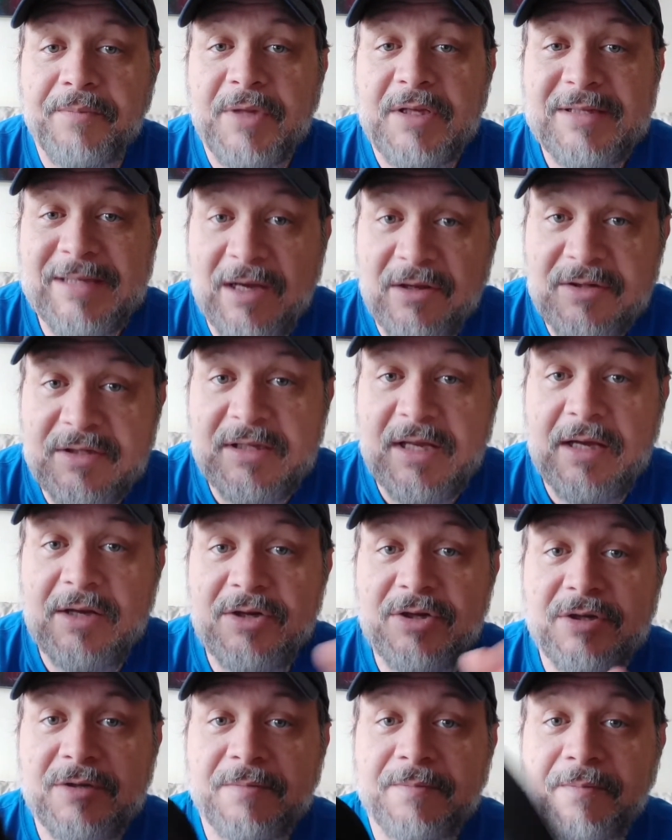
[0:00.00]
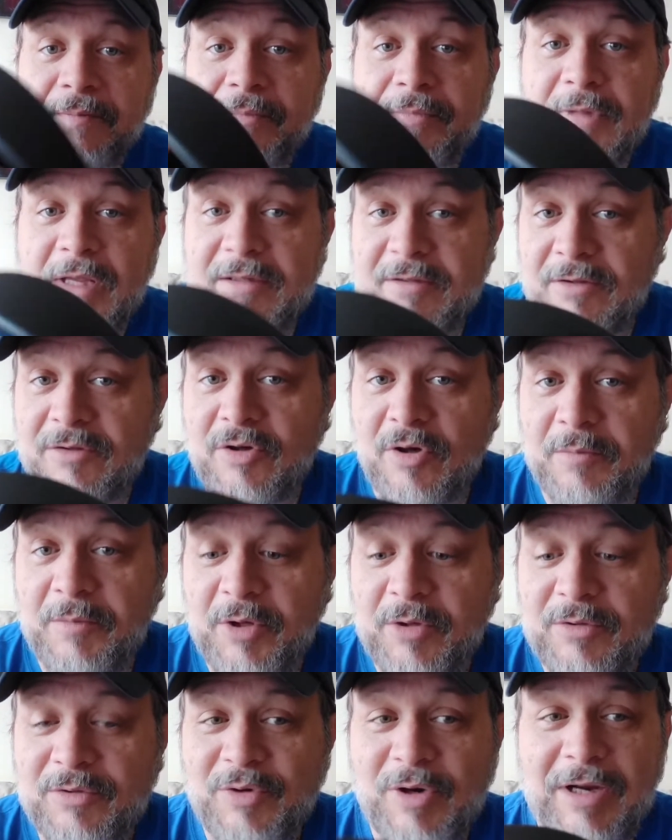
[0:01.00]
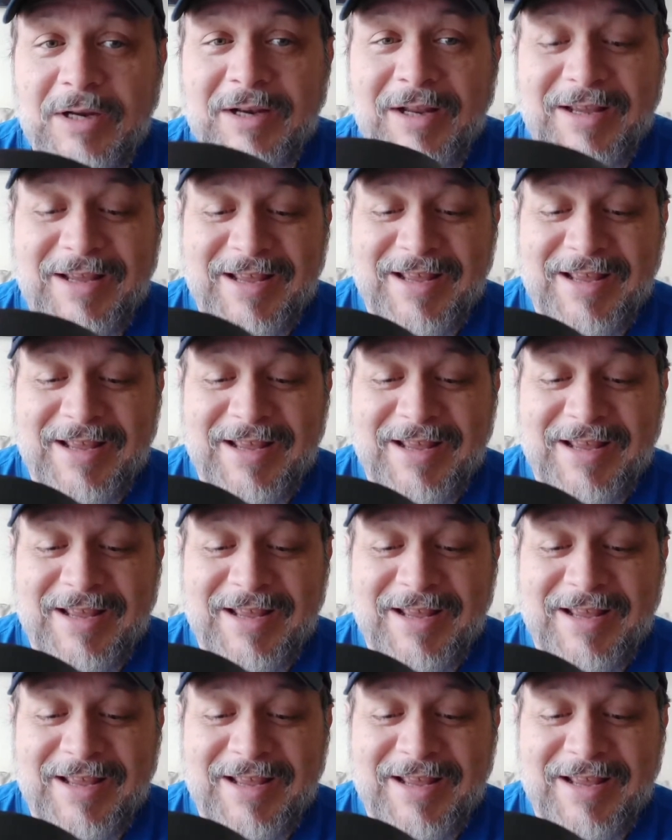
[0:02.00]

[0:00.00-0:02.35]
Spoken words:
sound stage. That's the term used, right?